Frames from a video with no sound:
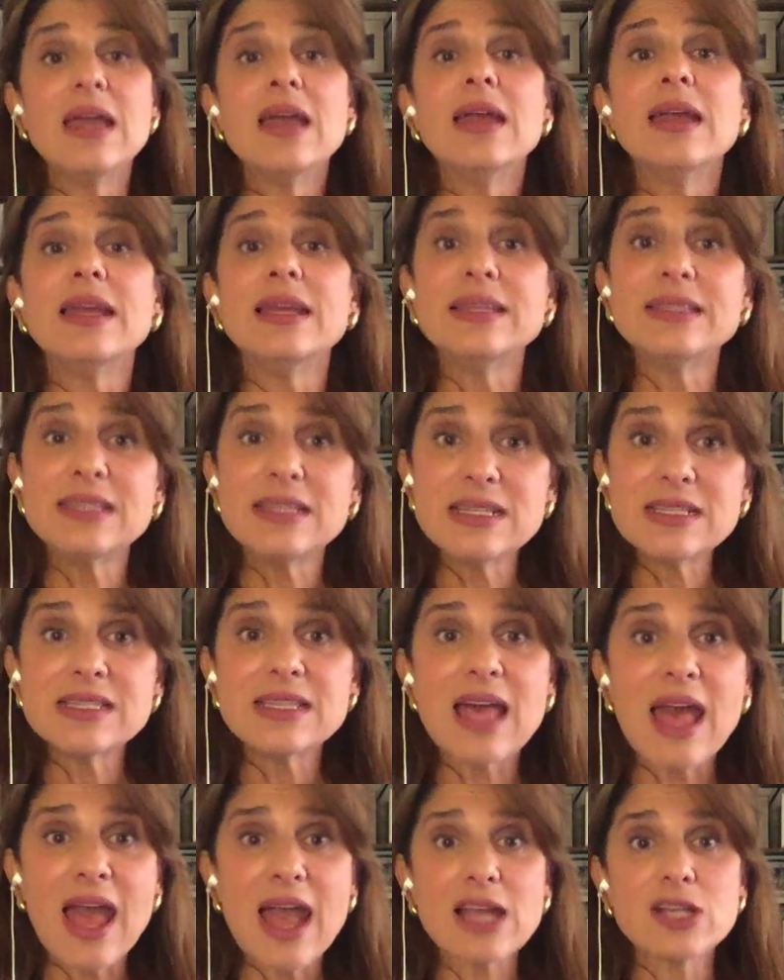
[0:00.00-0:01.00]
It is
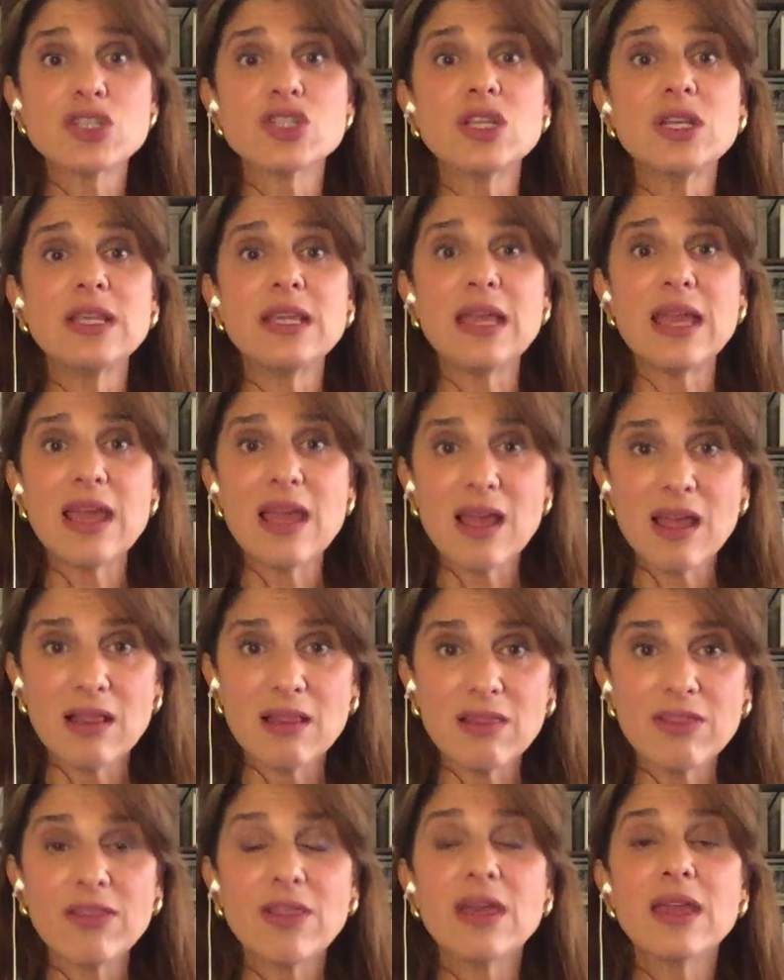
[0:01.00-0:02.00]
actually a
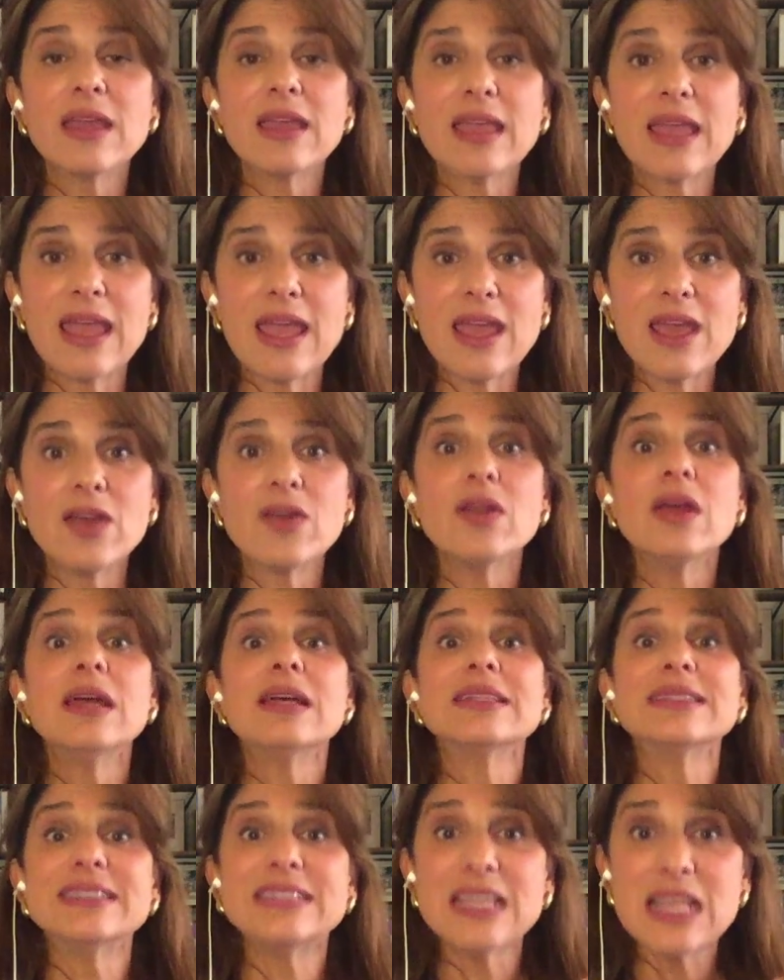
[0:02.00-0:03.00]
health care
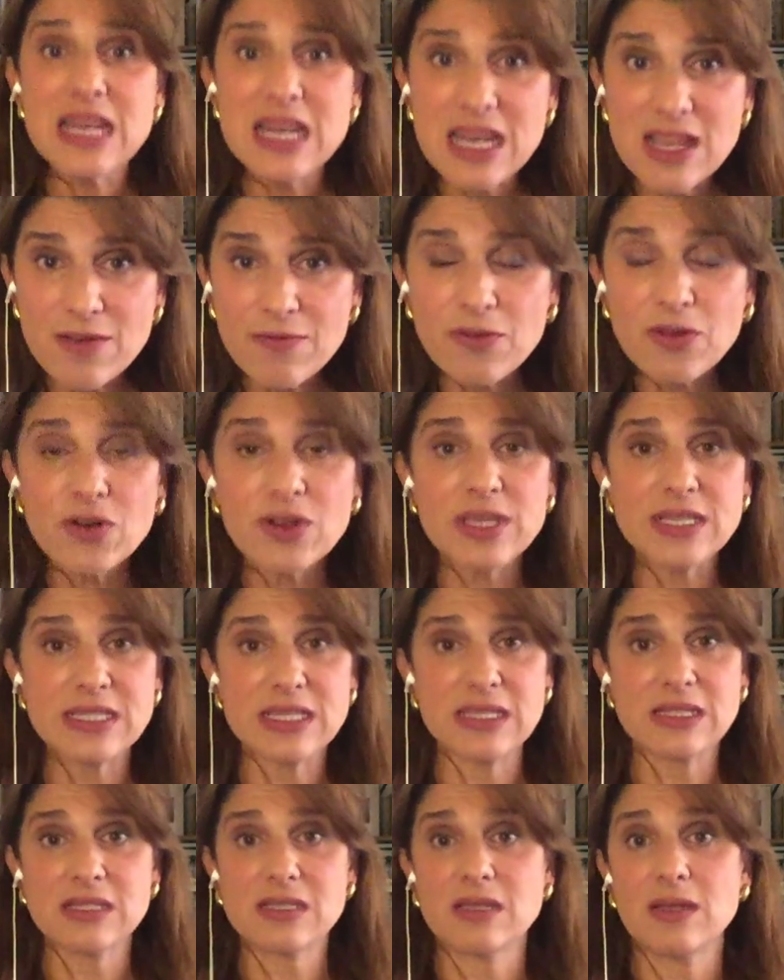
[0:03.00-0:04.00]
delivery
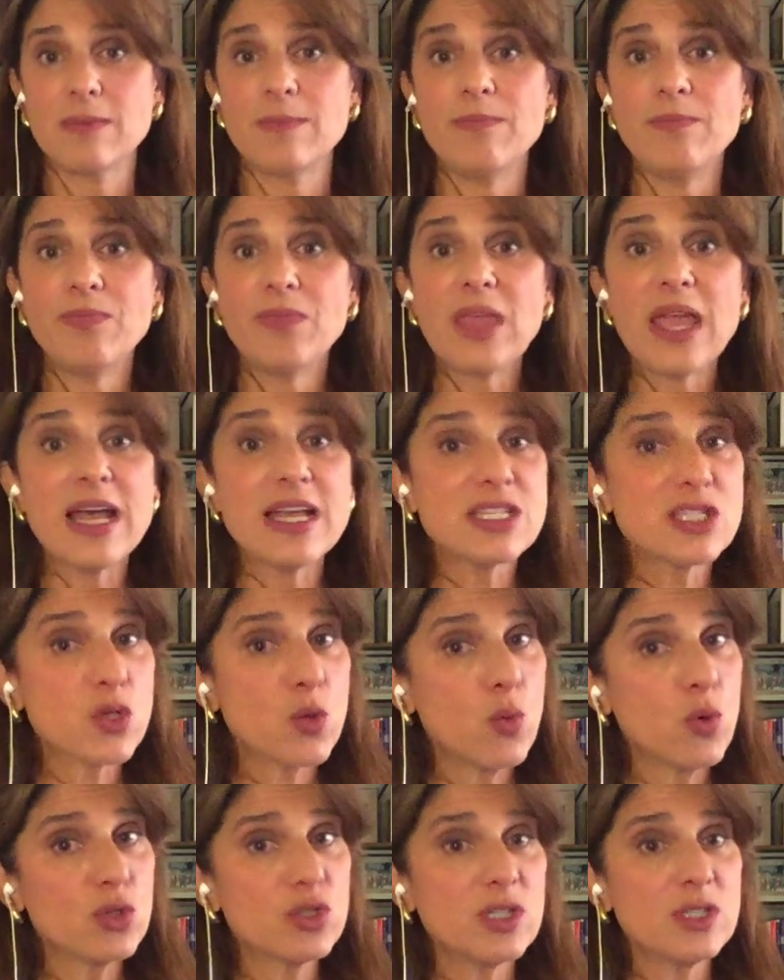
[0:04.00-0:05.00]
system, as
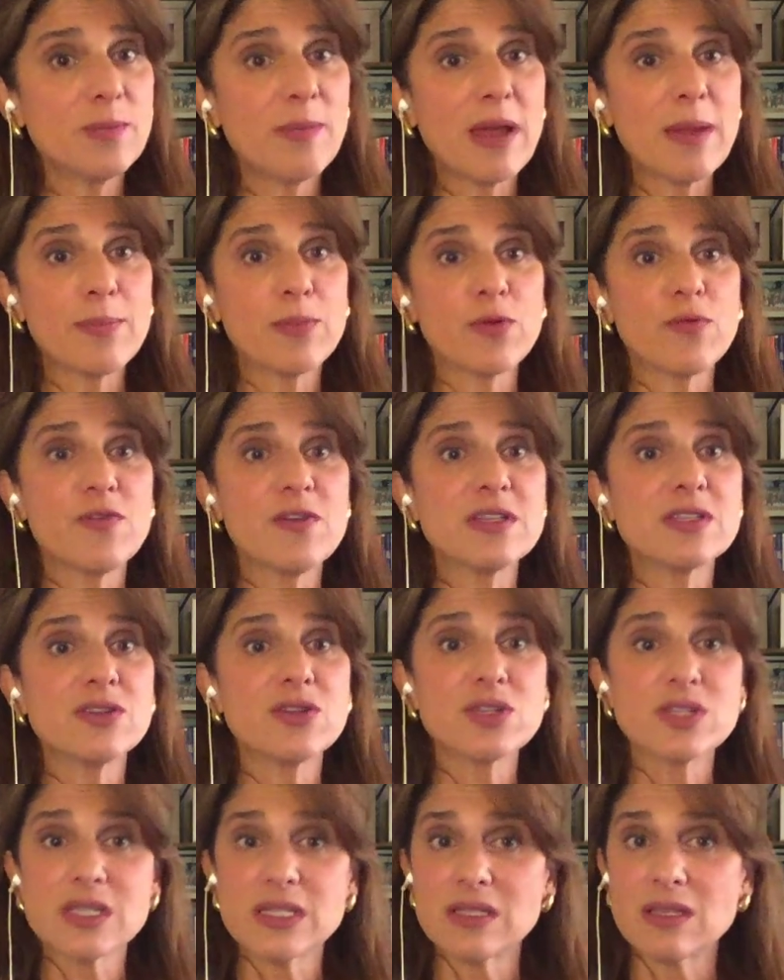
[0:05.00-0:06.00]
quoted by Professor
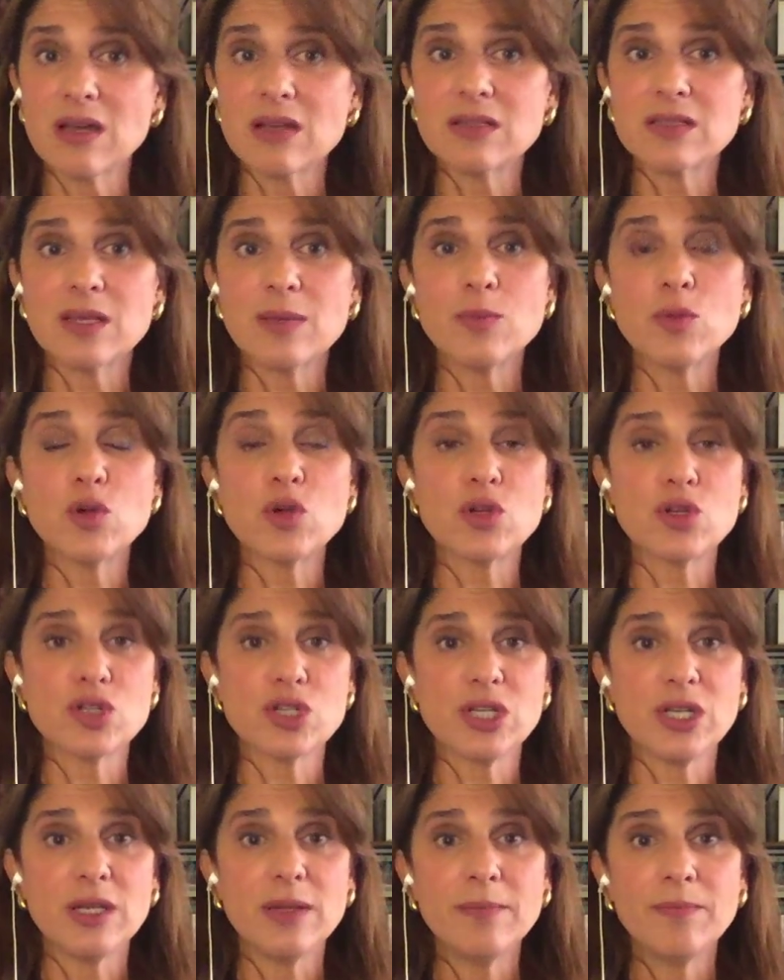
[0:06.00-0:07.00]
Siddhartha
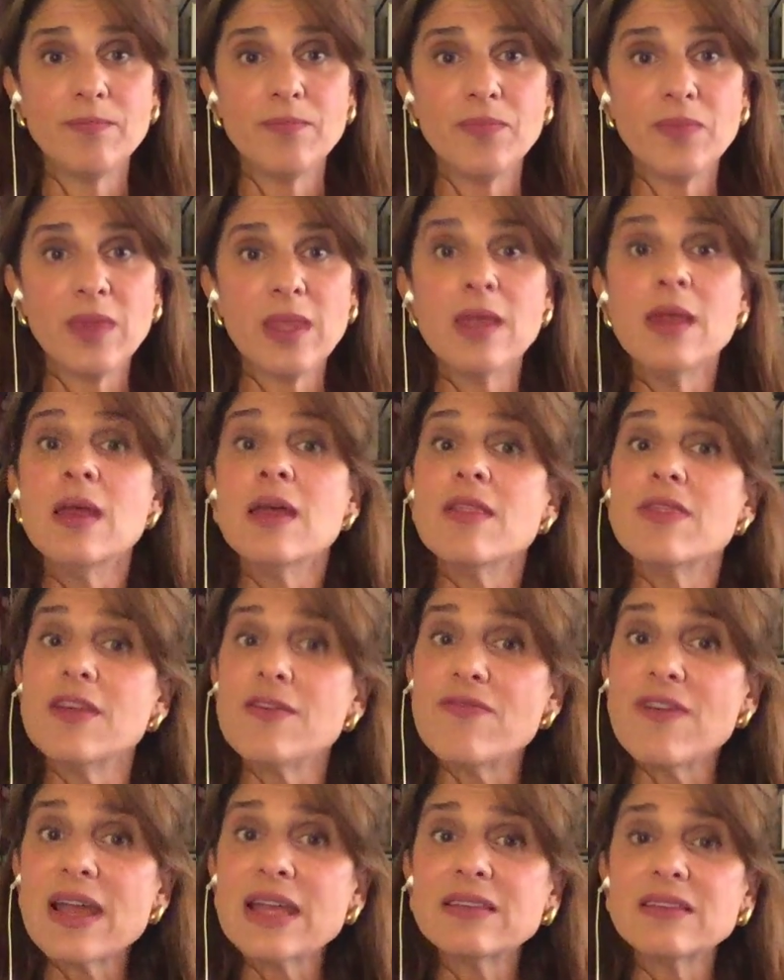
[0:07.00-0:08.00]
Mukherjee. The
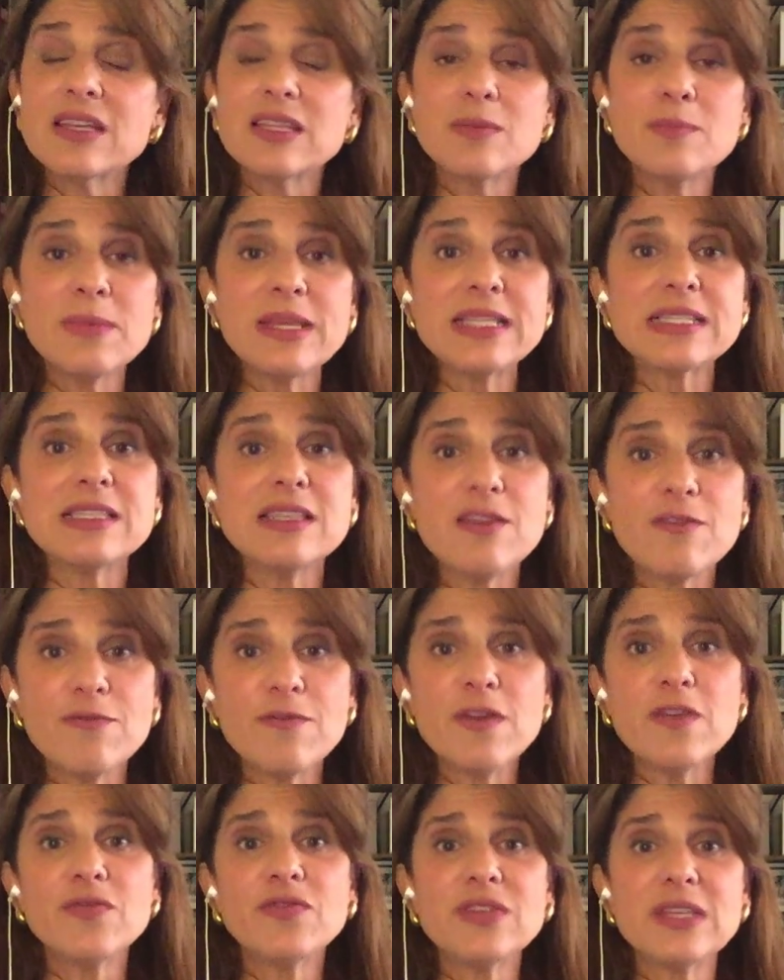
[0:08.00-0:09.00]
fact that measly
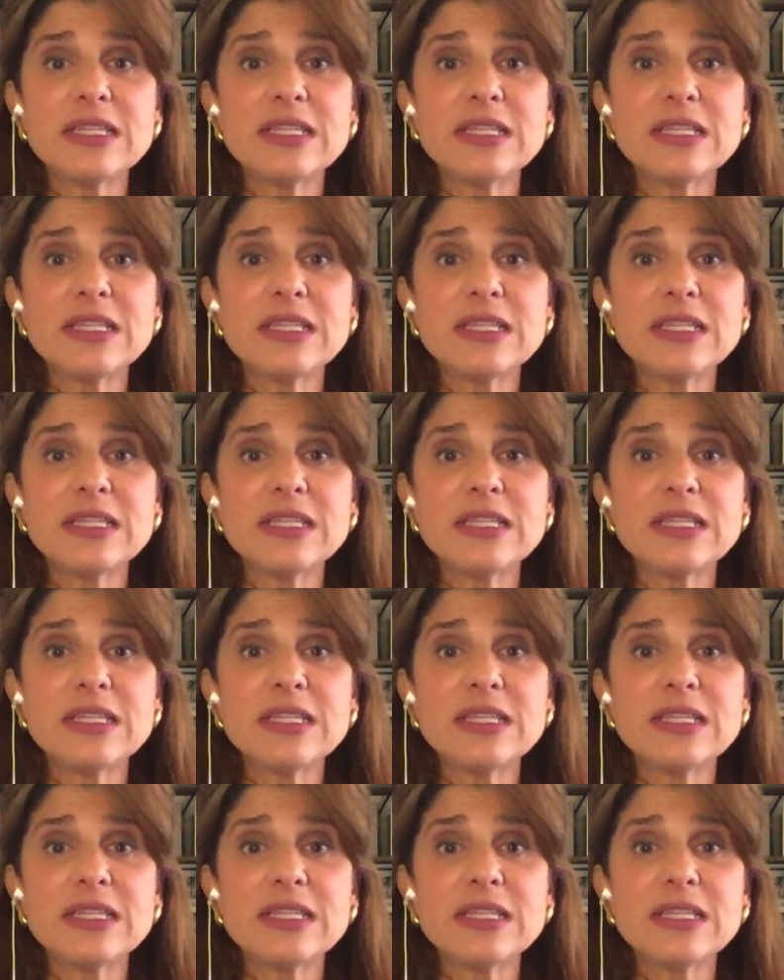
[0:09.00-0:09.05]
50